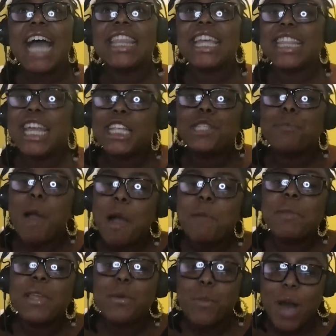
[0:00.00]
I think that's mm-hmm.
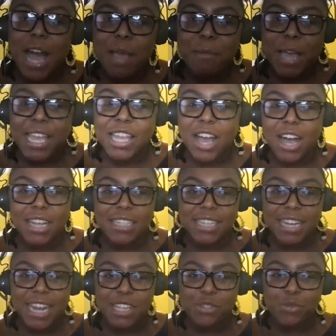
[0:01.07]
probably why my
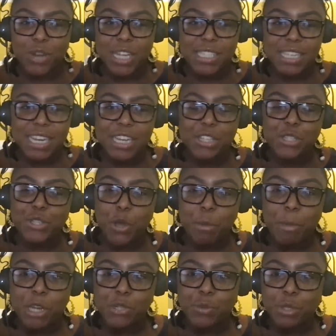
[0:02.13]
content has resonated so
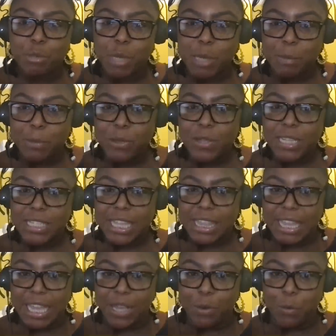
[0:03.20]
much with people As I
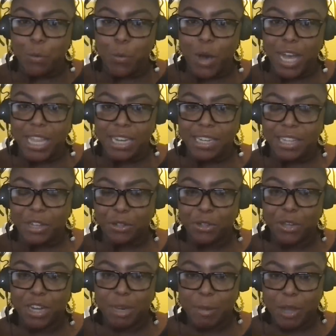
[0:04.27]
think one, they're
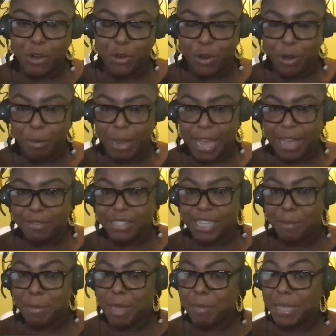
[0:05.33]
learning about career paths
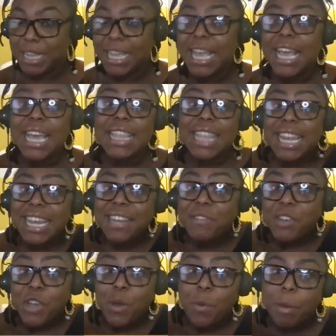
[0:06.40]
that maybe they didn't
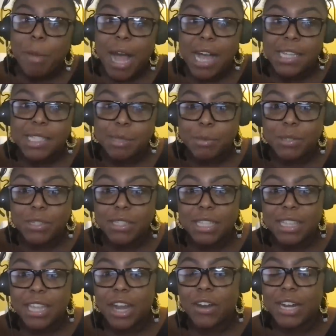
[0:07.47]
even know were possible,
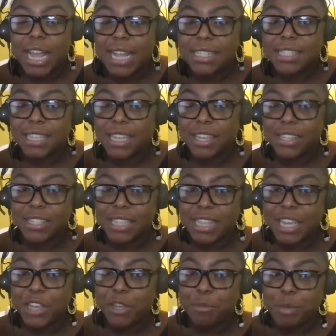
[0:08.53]
that they already had skills mm-hmm. that
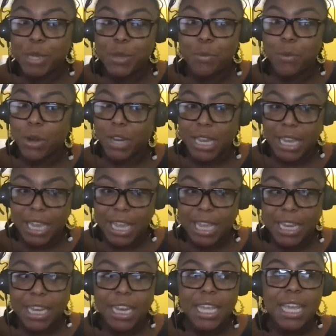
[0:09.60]
they mm-hmm. could be working
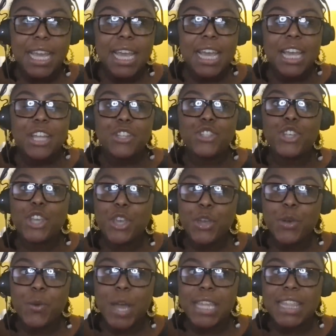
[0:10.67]
in.
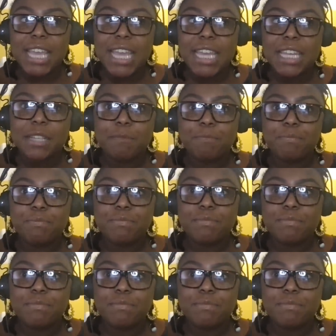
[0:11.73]
Two, I think